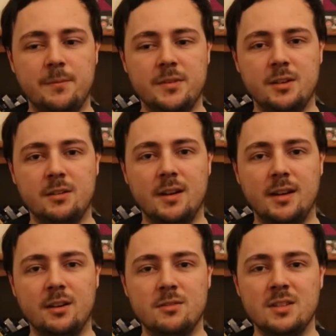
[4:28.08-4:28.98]
you know,
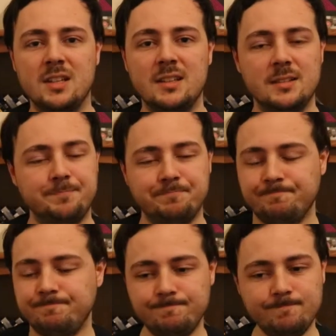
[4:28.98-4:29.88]
and kind
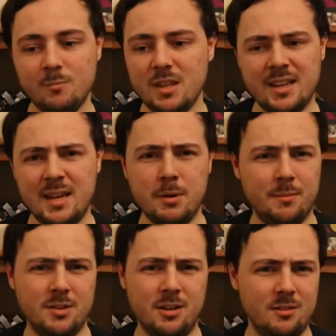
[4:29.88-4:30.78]
of keep
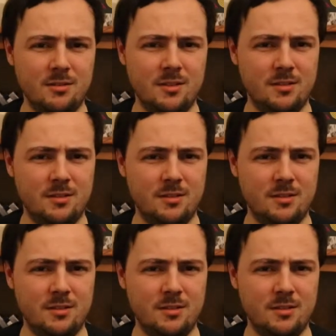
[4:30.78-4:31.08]
up, you know,